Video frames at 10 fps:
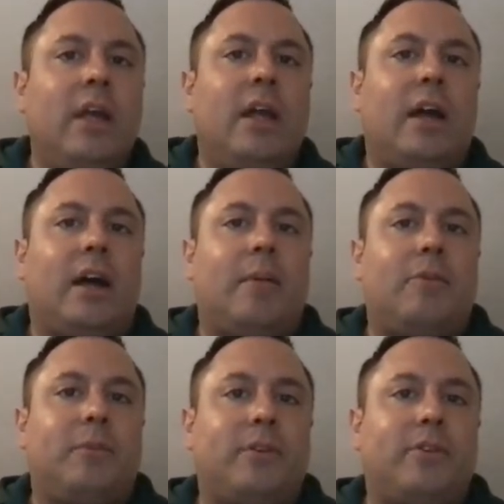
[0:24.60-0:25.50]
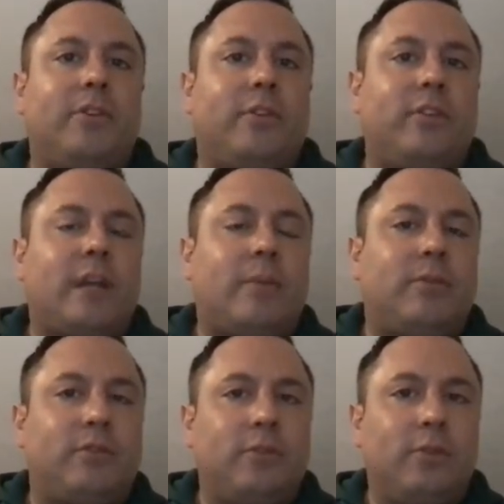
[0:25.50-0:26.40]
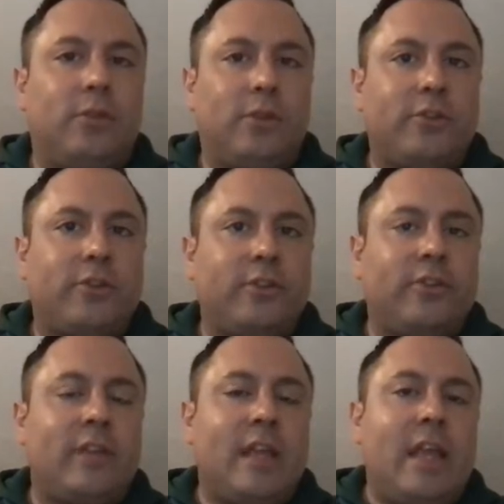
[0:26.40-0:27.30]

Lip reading: especially during times of school closures,